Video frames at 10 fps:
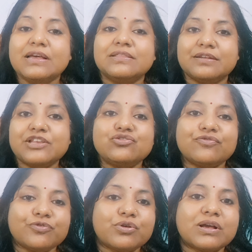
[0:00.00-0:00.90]
The nature
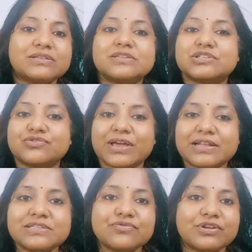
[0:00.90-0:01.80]
of forecast is
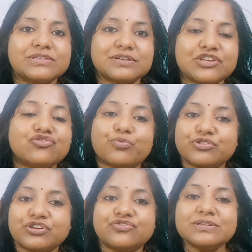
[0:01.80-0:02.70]
realistic, whereas the nature of
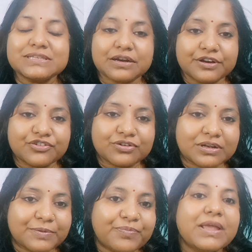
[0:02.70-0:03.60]
projection is
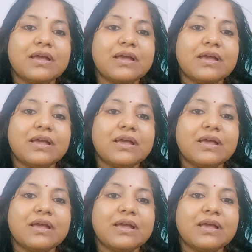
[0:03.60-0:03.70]
conditional.